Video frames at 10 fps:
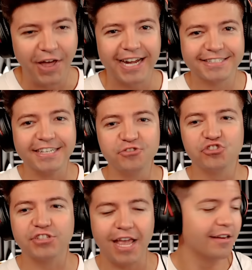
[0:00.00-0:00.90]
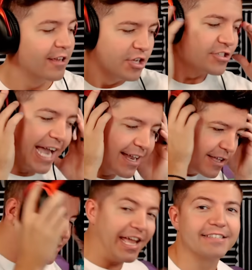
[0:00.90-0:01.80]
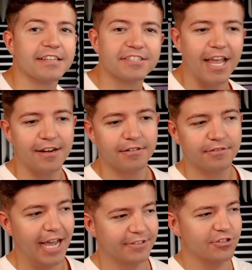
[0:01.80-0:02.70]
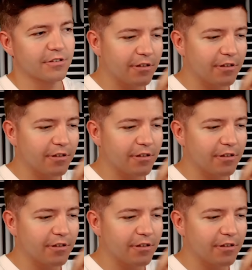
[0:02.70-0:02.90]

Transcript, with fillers: that's insane. That that's insane. That's